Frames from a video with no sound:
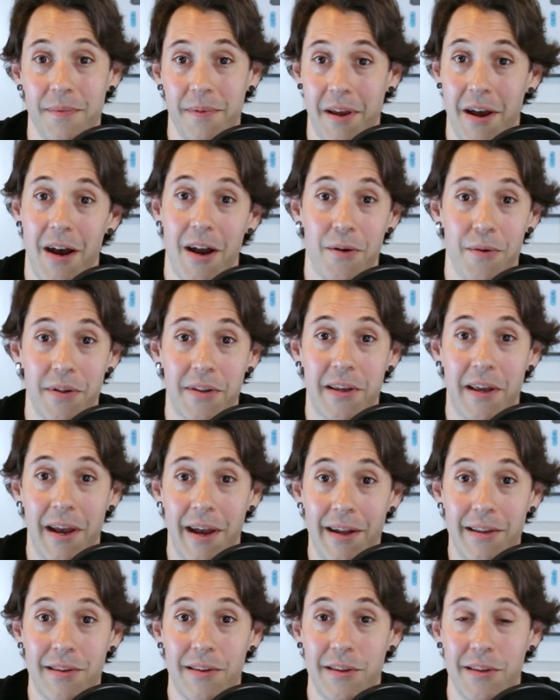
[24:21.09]
Congress
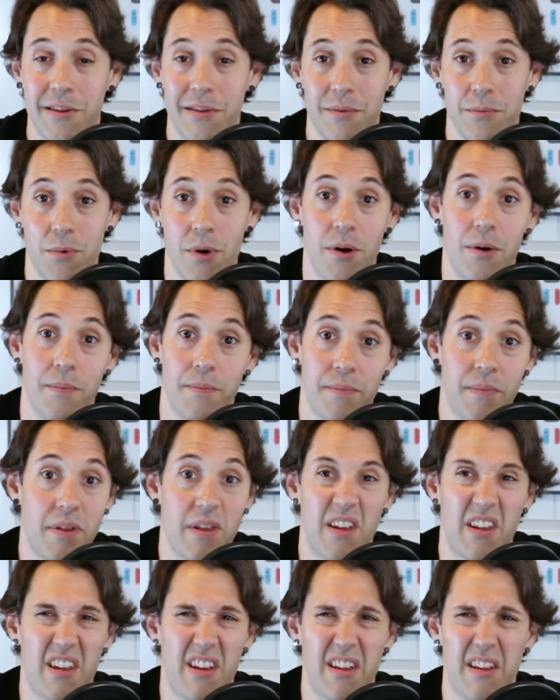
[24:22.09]
gets, well,
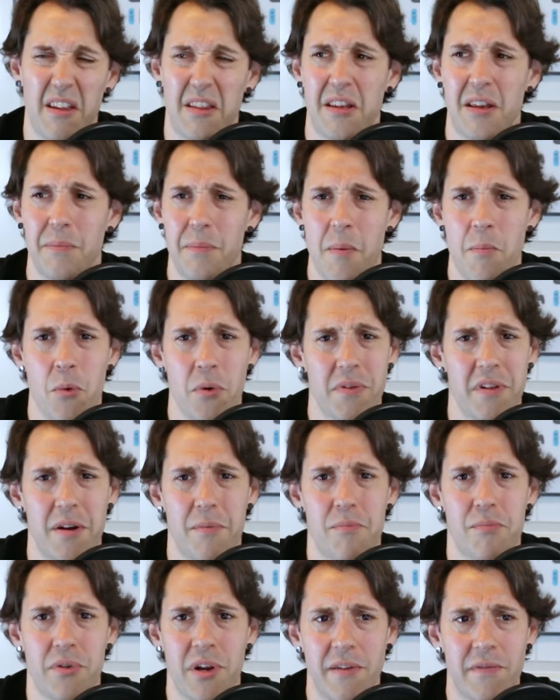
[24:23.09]
it's going to be more than a
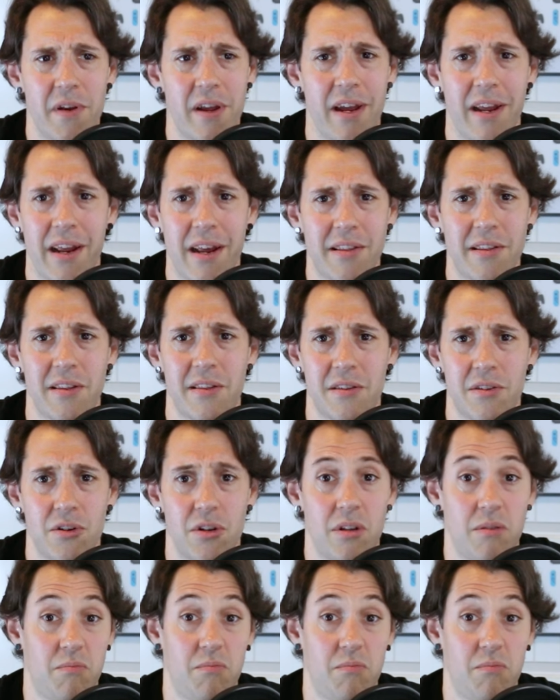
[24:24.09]
briefing, I guess.